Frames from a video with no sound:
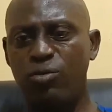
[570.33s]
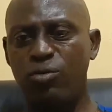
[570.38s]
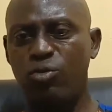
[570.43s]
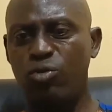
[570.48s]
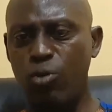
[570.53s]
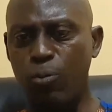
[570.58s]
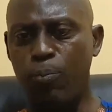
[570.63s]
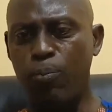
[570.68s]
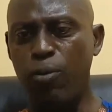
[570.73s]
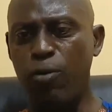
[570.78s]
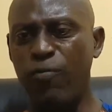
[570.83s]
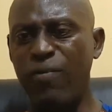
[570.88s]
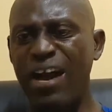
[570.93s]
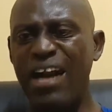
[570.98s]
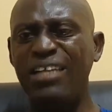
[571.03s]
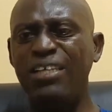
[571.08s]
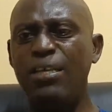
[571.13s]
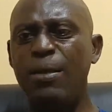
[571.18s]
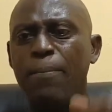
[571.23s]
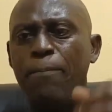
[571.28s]
to
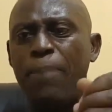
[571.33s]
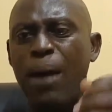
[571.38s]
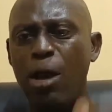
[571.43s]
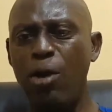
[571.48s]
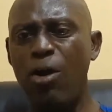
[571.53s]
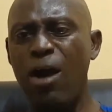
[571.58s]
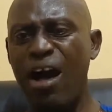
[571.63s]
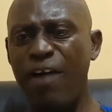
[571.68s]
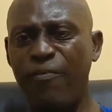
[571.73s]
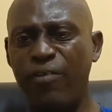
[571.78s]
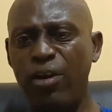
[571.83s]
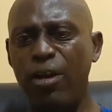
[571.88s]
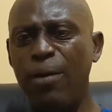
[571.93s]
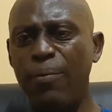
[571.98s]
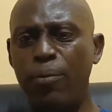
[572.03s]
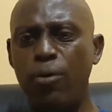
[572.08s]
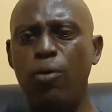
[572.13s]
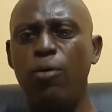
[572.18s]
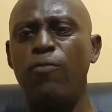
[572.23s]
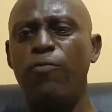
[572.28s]
provide
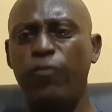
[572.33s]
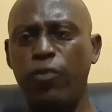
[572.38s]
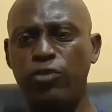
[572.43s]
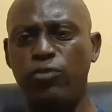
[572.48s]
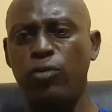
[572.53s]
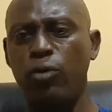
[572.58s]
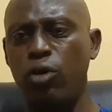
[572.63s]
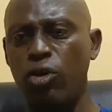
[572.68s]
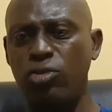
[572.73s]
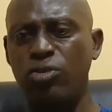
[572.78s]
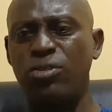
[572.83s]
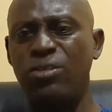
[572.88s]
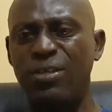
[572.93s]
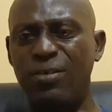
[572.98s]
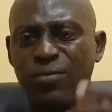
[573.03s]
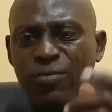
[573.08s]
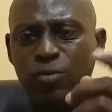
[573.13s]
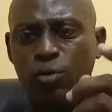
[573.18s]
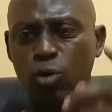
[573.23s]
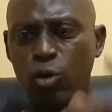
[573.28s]
bioavailable phosphorus,
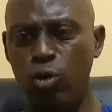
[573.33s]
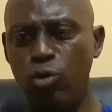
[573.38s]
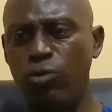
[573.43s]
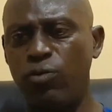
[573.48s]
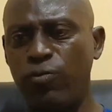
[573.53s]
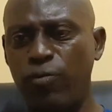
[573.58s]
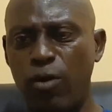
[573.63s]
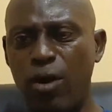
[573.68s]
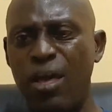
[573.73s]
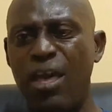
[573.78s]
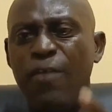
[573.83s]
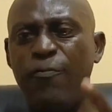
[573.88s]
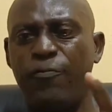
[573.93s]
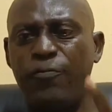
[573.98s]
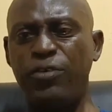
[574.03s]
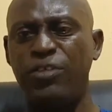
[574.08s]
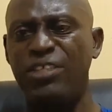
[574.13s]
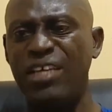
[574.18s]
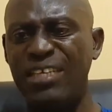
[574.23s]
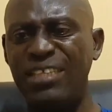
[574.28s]
good for
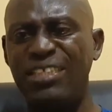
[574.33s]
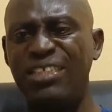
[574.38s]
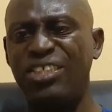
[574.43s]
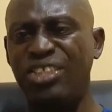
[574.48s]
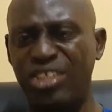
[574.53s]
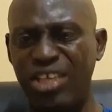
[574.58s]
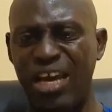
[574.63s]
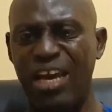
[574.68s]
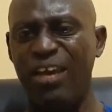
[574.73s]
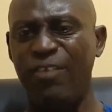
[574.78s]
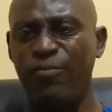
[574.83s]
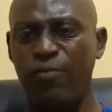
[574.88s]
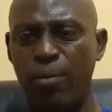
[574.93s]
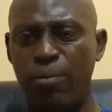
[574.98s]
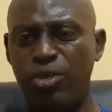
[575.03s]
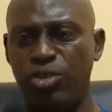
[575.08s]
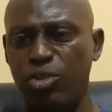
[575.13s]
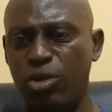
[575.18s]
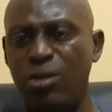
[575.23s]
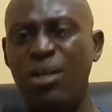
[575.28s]
efficient shell
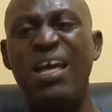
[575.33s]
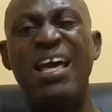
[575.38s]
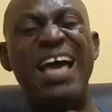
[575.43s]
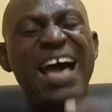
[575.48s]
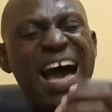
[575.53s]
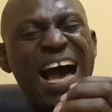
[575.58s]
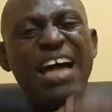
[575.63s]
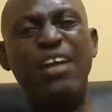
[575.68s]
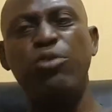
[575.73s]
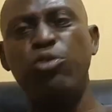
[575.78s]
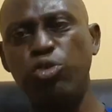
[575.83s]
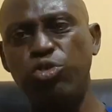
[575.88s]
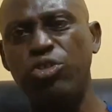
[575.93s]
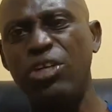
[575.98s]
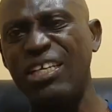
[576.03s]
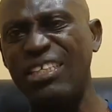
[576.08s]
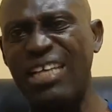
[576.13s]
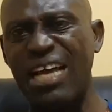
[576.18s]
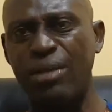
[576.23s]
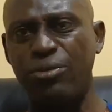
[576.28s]
formation and
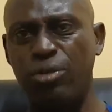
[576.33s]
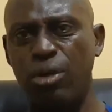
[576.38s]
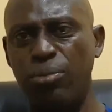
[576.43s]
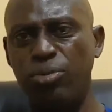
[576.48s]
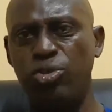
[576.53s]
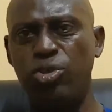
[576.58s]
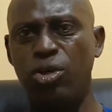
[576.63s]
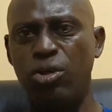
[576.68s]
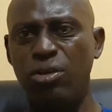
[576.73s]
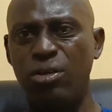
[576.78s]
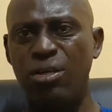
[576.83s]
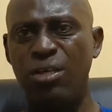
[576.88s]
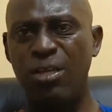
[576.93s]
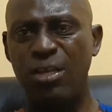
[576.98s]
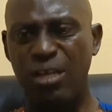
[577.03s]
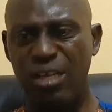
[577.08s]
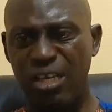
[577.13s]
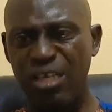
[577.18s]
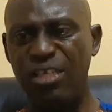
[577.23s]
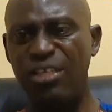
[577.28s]
nutrient absorption
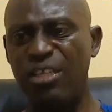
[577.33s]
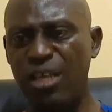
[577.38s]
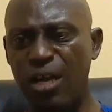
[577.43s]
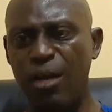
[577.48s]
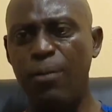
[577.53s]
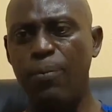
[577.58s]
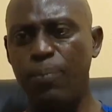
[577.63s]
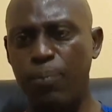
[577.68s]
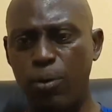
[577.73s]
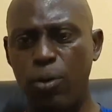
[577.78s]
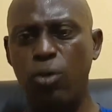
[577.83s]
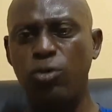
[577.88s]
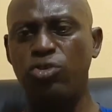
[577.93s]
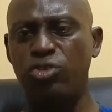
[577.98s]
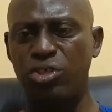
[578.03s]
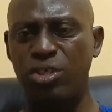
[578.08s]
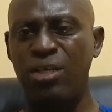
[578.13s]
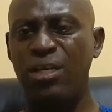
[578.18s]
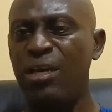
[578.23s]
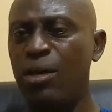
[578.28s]
in the
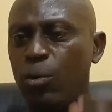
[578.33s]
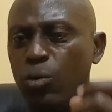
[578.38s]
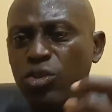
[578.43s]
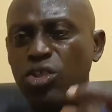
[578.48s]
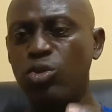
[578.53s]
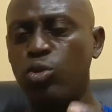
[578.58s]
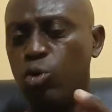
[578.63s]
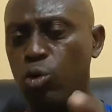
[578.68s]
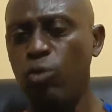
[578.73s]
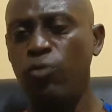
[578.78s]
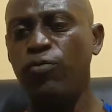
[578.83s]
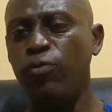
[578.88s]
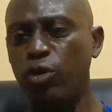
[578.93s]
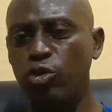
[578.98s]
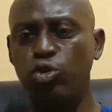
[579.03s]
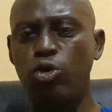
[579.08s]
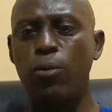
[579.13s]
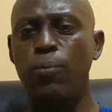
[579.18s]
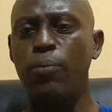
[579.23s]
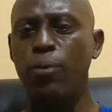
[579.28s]
poultry, which is good for
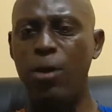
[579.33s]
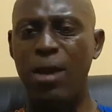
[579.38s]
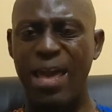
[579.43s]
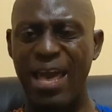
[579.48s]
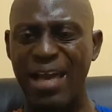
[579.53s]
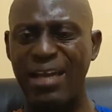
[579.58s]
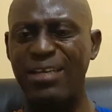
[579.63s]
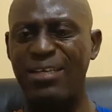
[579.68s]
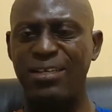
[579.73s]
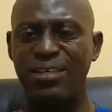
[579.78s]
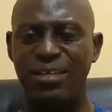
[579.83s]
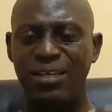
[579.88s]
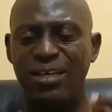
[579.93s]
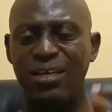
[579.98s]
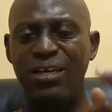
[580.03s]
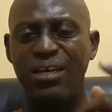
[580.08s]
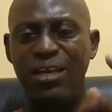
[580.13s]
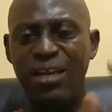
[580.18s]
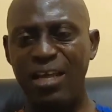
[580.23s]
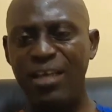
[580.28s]
jumbo egg
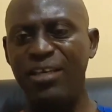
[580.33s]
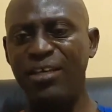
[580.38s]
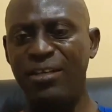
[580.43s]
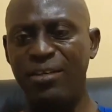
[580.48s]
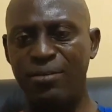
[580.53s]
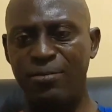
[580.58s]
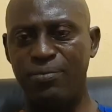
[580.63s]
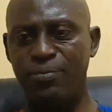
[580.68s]
laying.